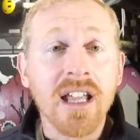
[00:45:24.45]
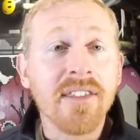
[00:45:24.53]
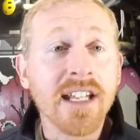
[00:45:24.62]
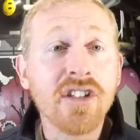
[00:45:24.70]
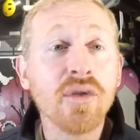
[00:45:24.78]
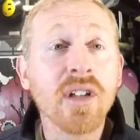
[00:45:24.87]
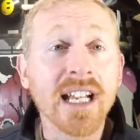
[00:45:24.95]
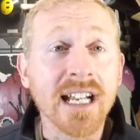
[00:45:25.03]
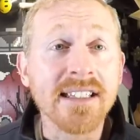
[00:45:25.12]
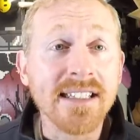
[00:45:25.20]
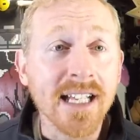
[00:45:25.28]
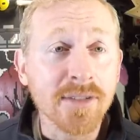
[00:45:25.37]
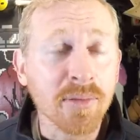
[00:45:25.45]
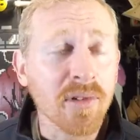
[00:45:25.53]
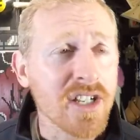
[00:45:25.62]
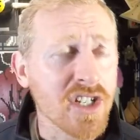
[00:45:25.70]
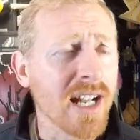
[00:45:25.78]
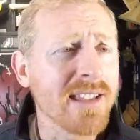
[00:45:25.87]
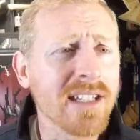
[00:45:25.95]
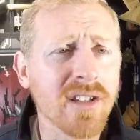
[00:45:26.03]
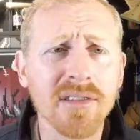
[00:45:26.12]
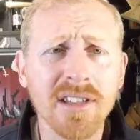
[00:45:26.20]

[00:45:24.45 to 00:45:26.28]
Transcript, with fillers: They do like a desperation. I think that,